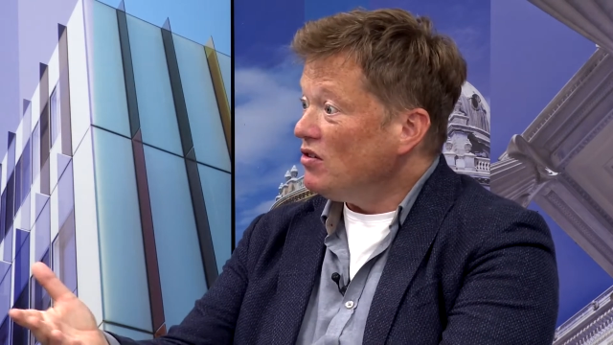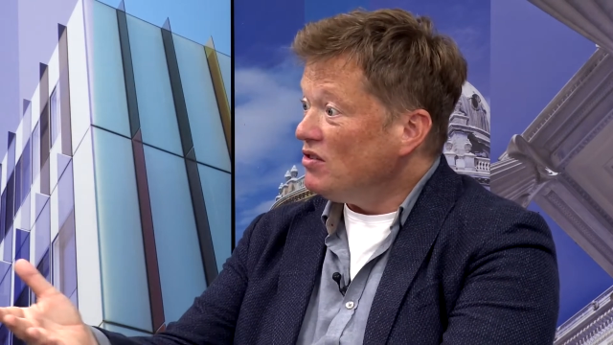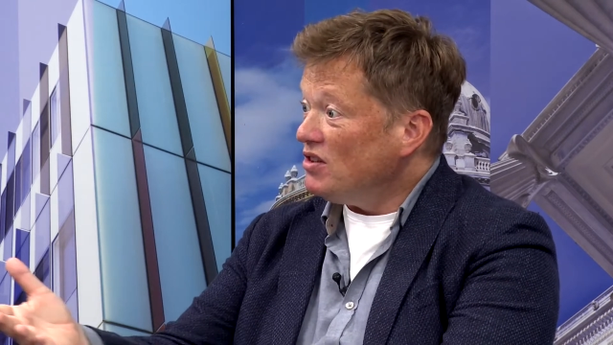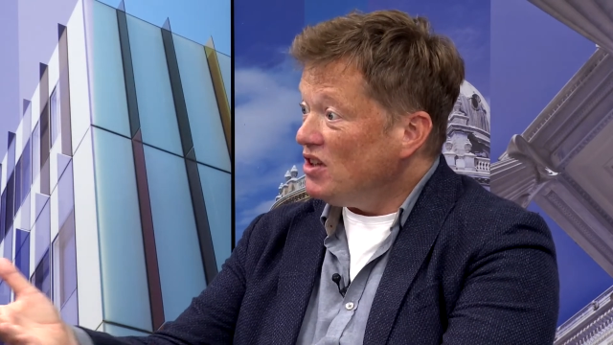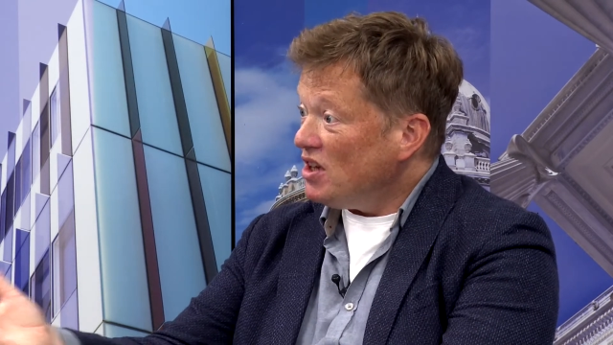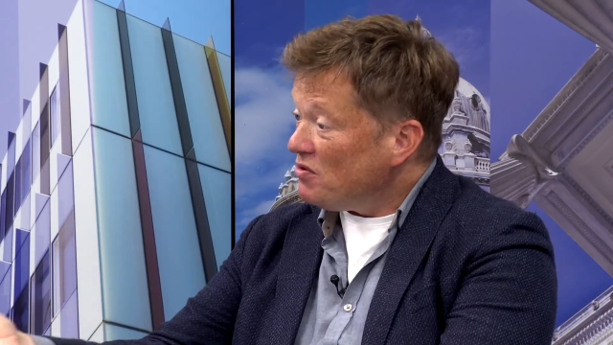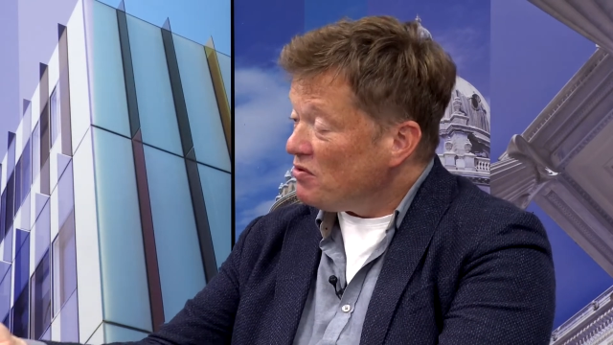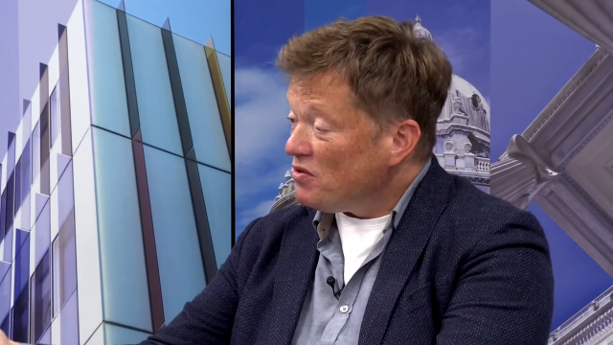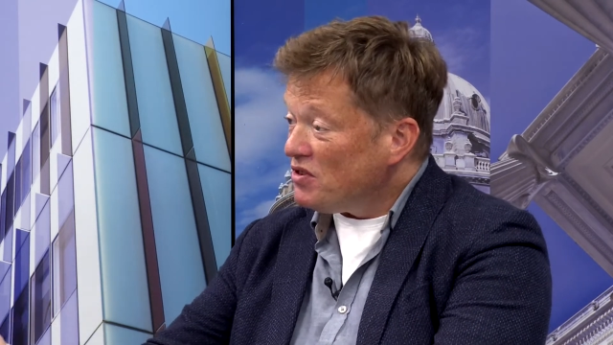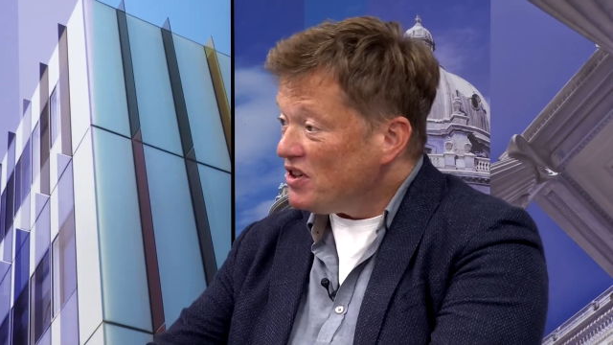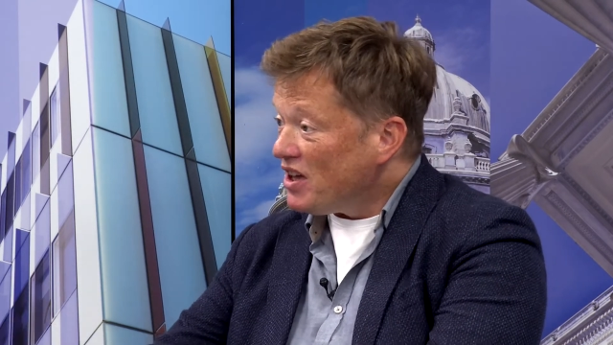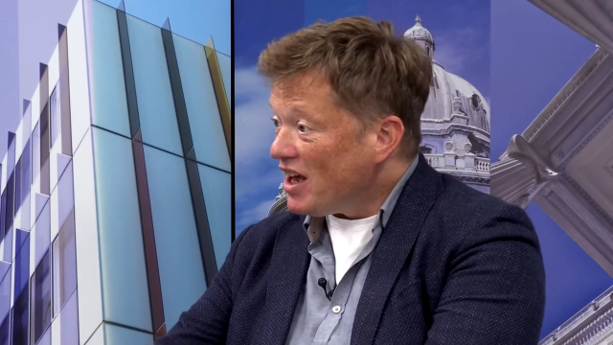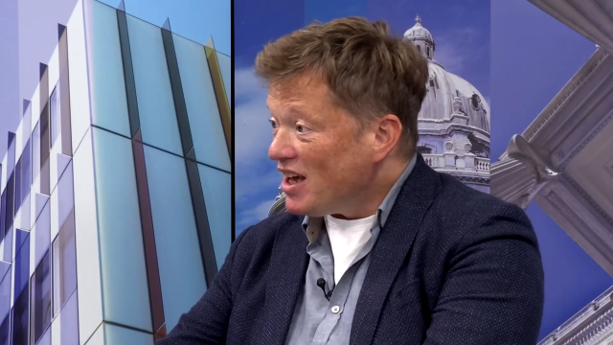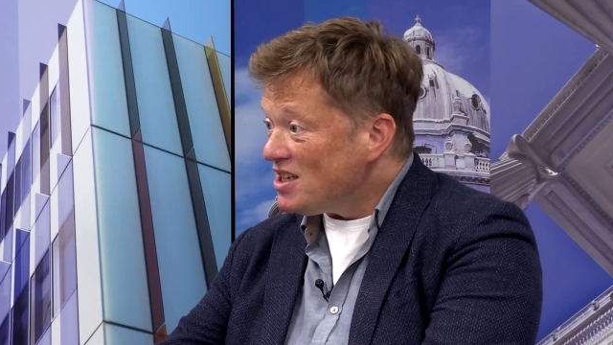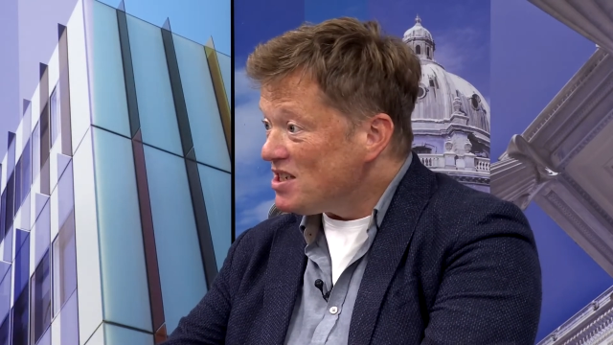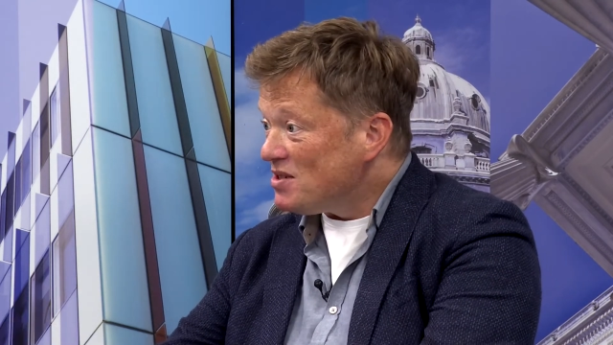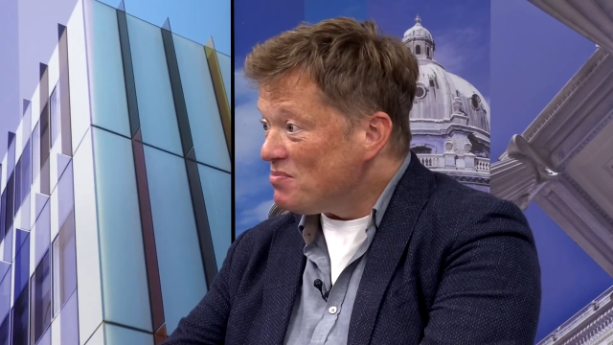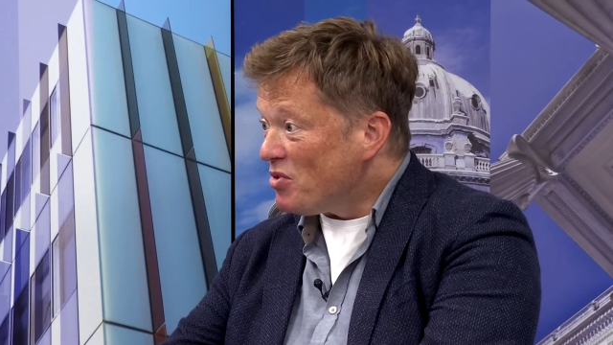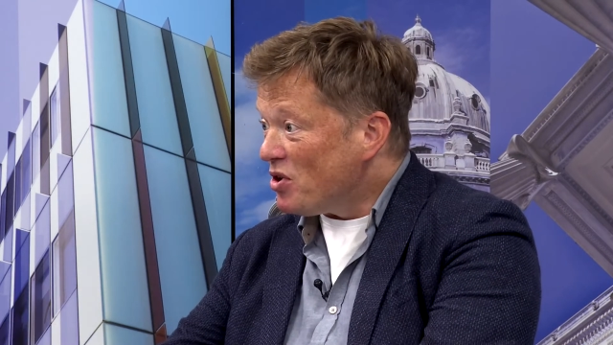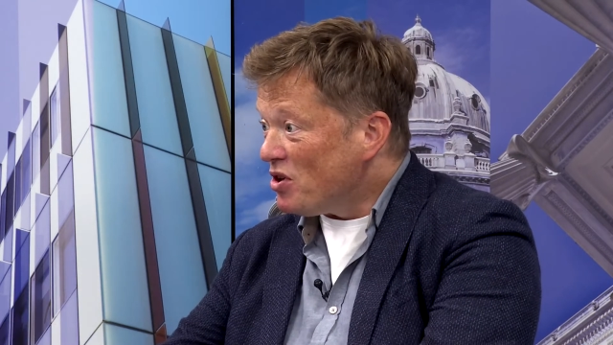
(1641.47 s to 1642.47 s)
different
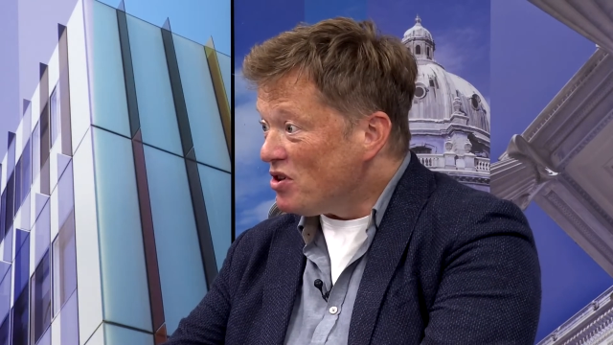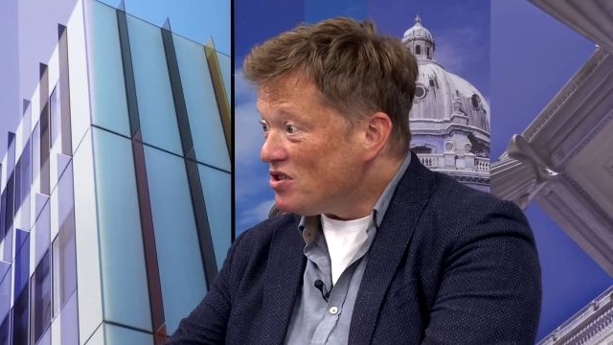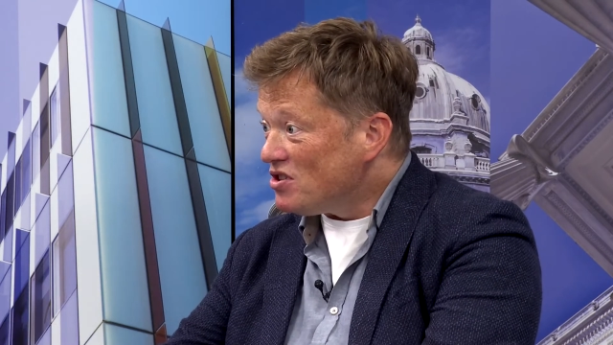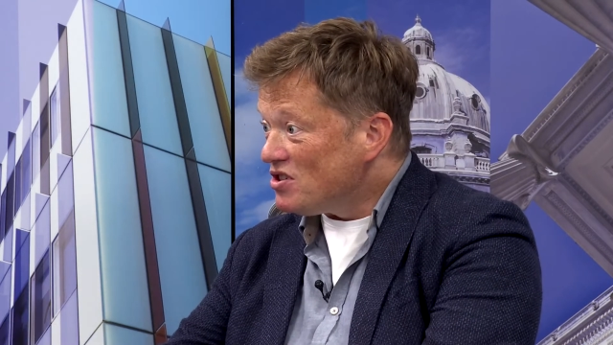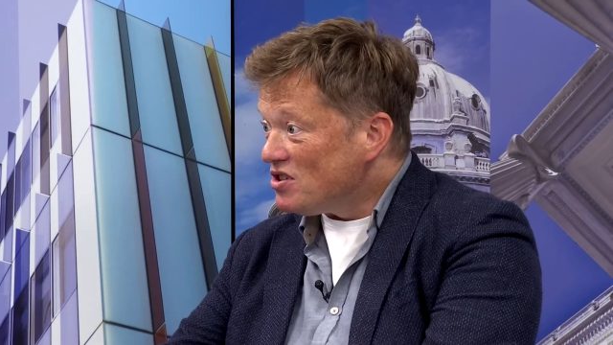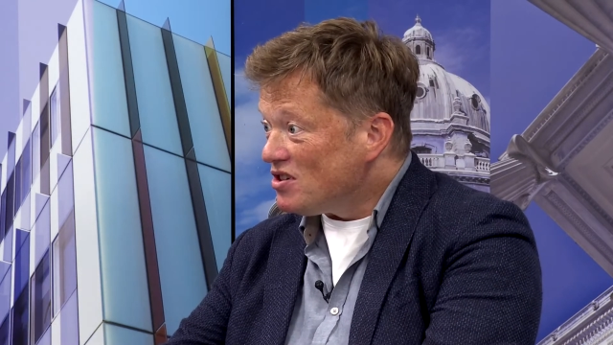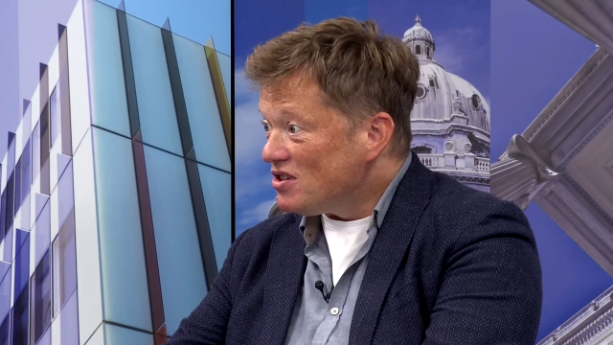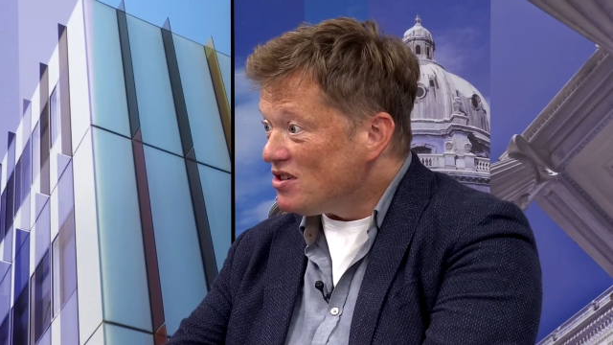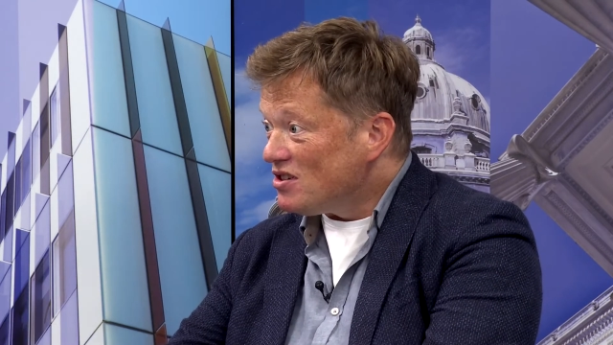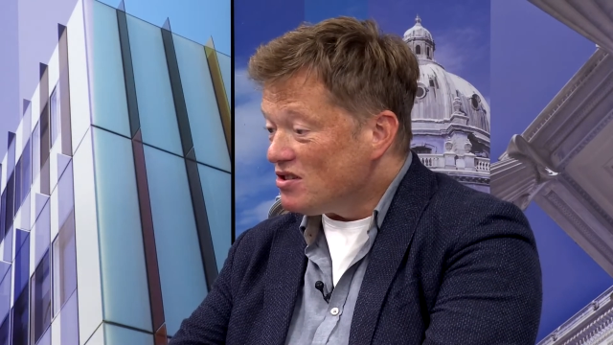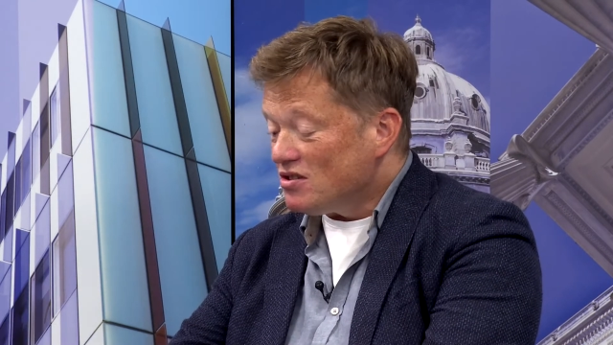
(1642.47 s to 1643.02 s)
experts,